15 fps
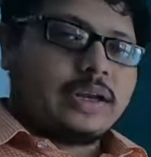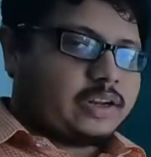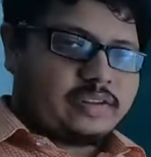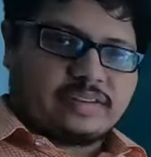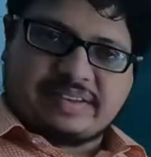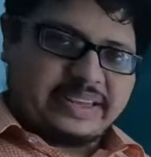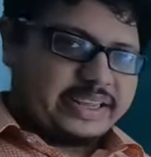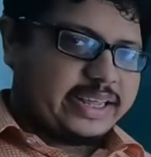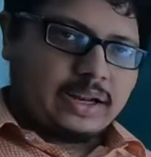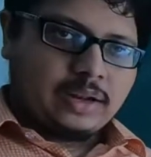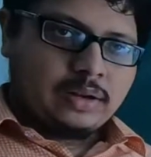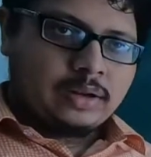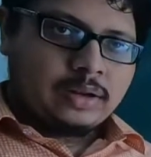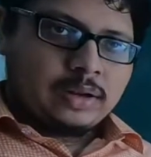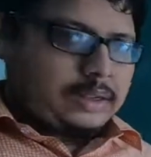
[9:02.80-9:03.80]
it is Cl.
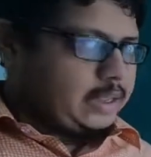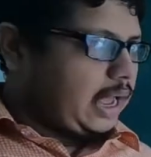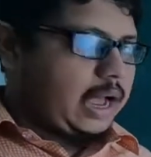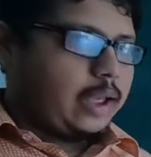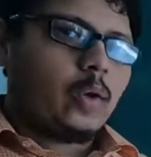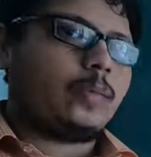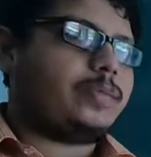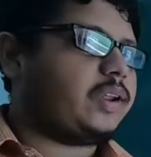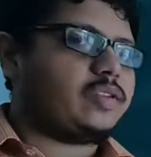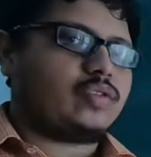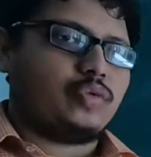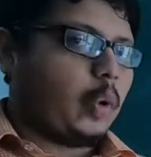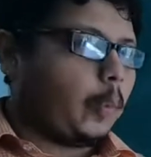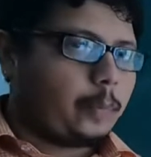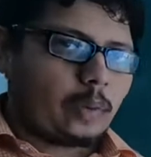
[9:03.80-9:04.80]
I hope there is
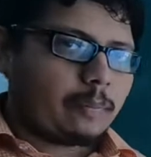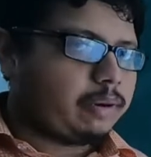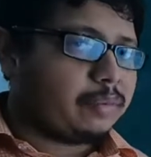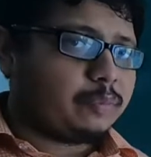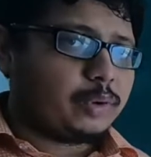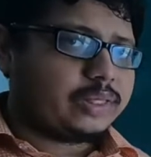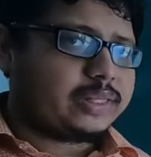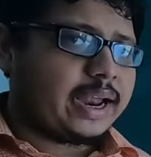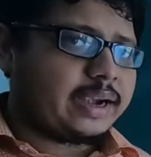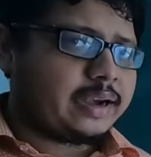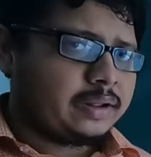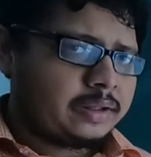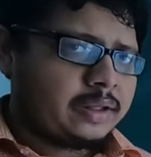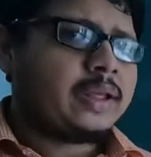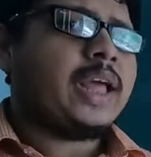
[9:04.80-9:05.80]
no problem with that.
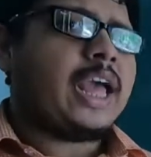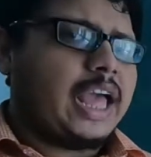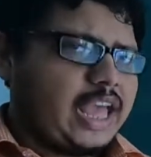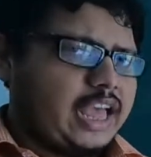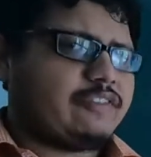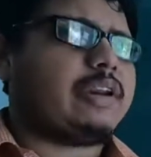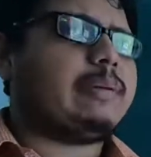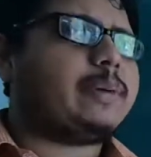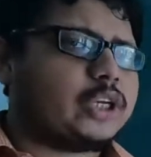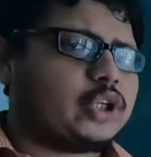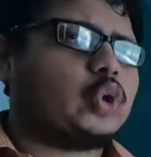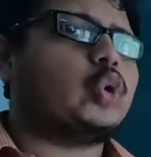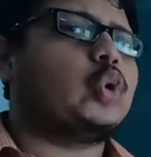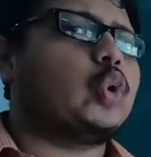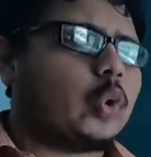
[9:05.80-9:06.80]
Everybody
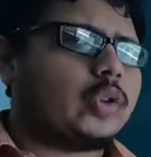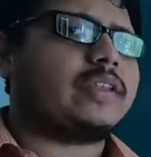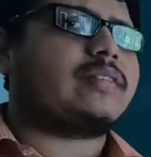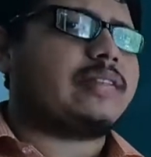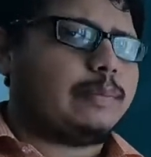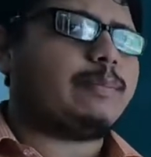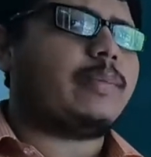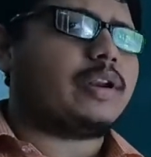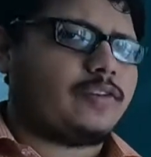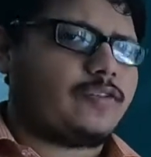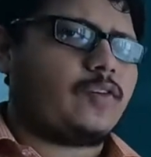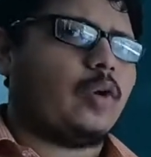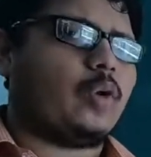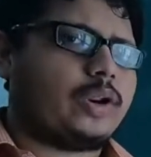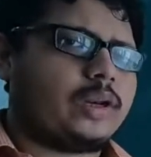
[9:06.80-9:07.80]
should know the symbol
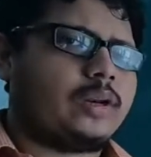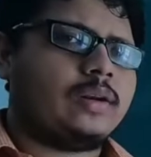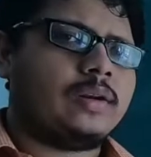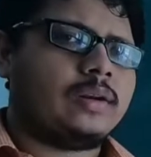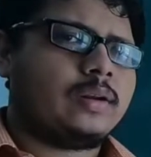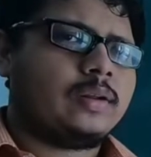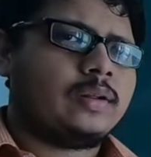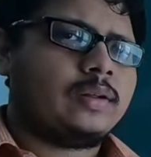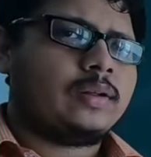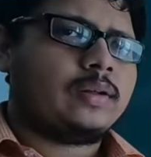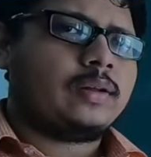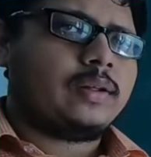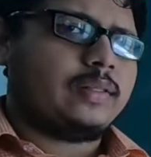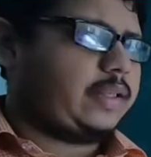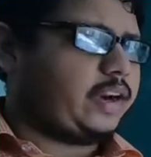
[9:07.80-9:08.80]
of
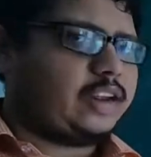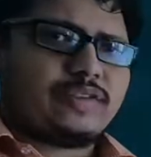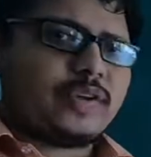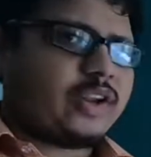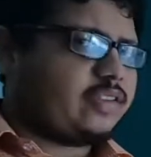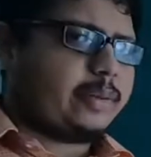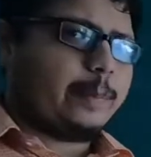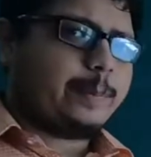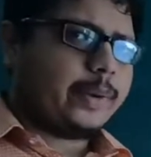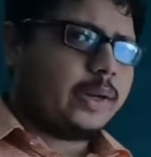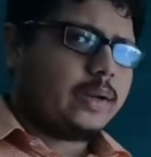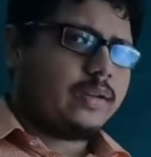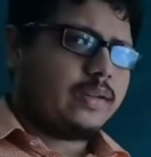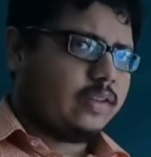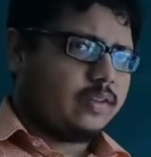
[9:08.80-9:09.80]
chlorine. That is very simple,
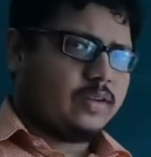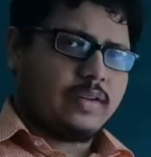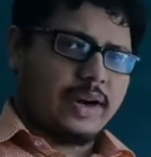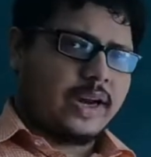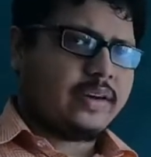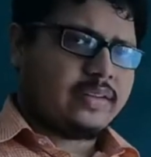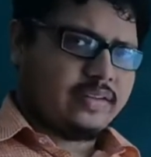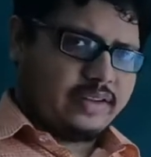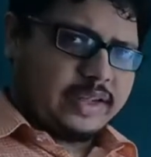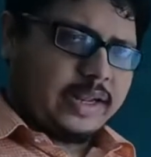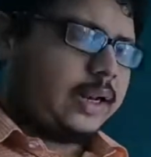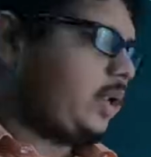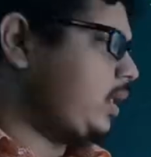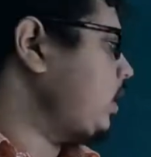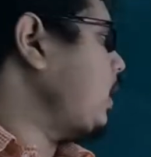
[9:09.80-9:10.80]
right?
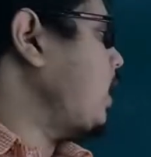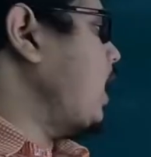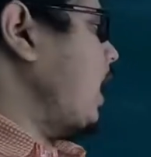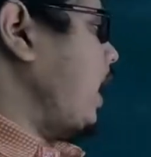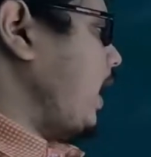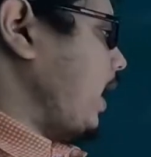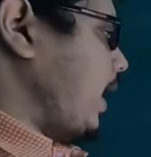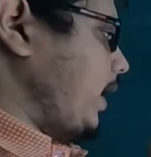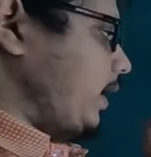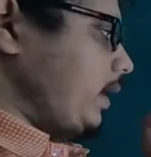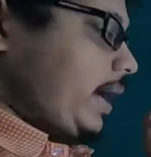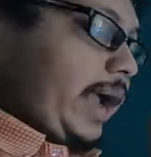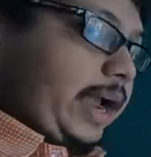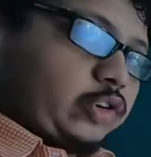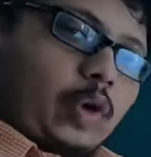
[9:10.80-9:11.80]
Cl.
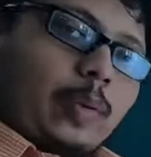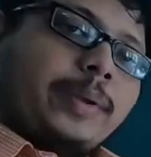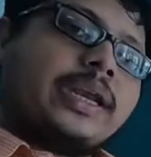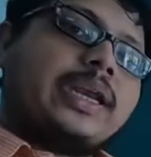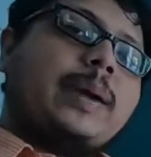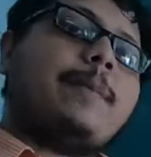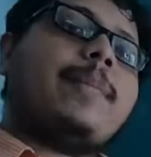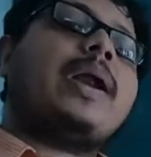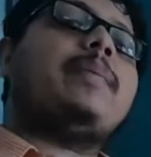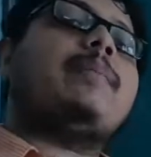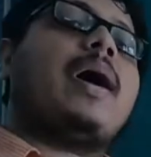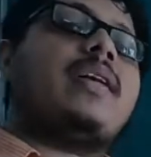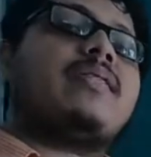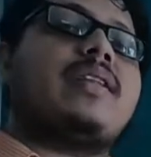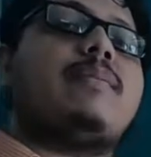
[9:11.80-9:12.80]
And atomic number and
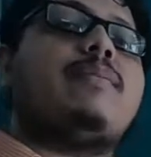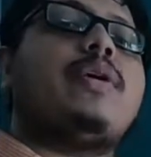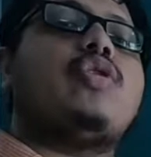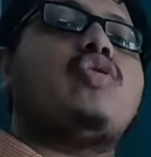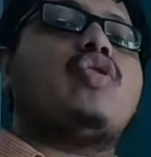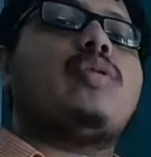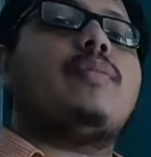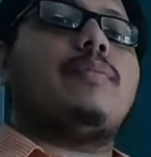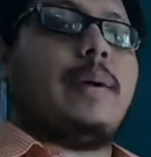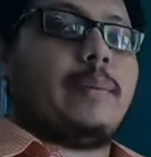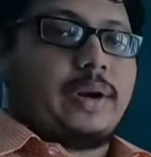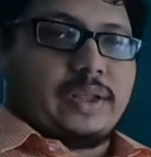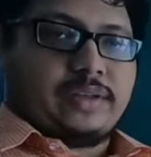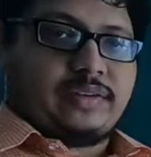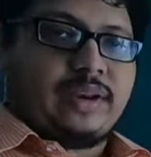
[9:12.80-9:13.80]
mass number you should
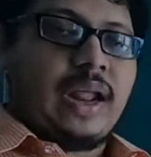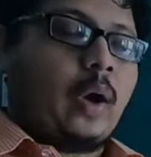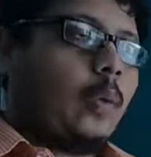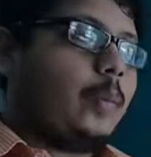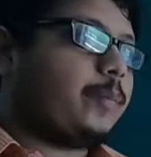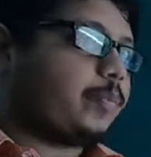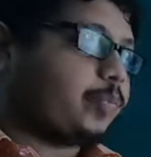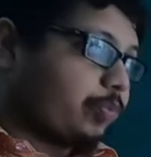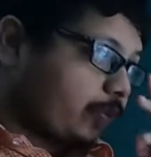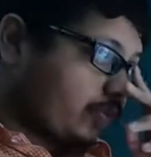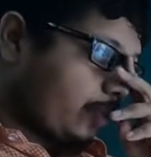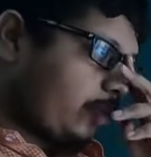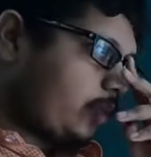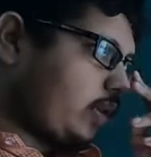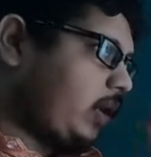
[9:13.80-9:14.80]
memorize.
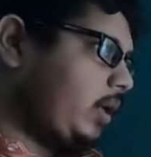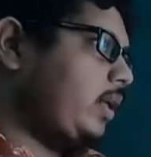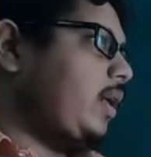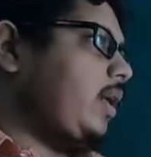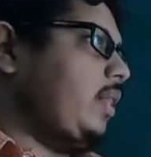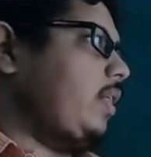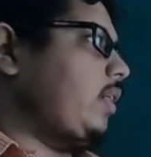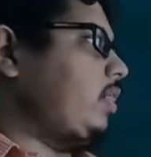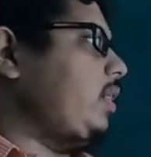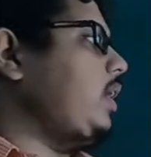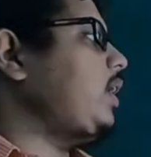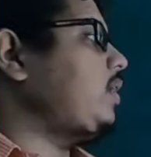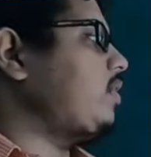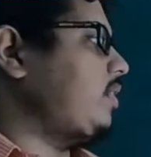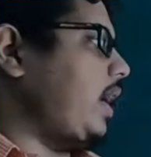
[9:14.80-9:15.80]
Now, the
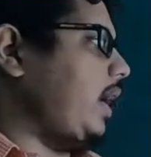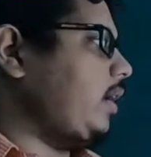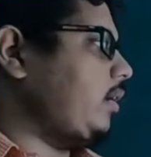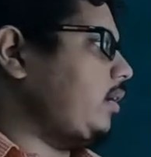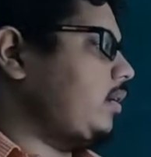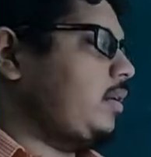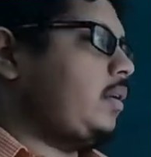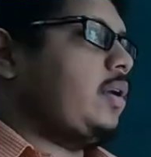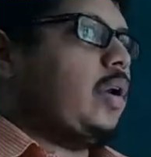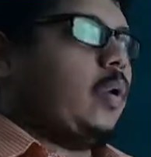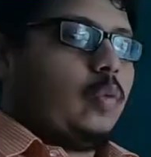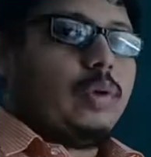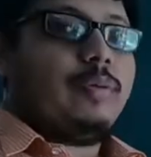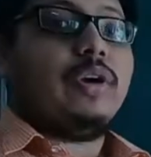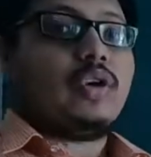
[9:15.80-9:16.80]
thing is
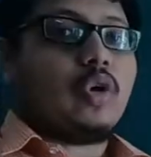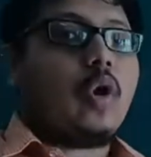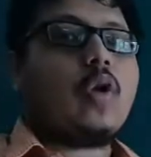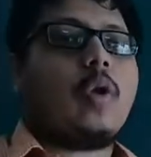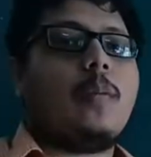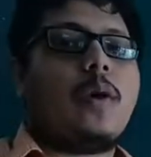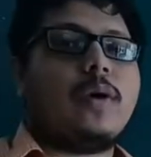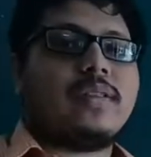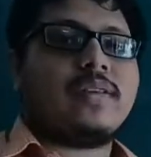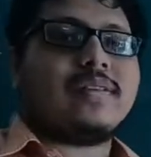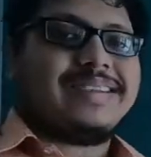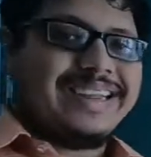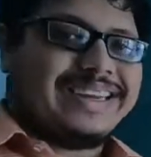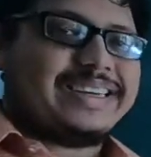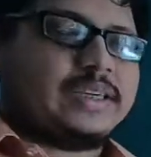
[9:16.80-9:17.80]
that we will talk about this
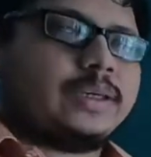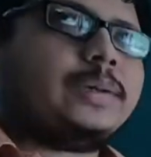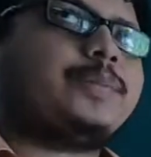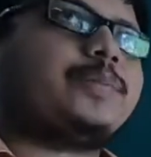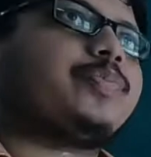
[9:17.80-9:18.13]
later.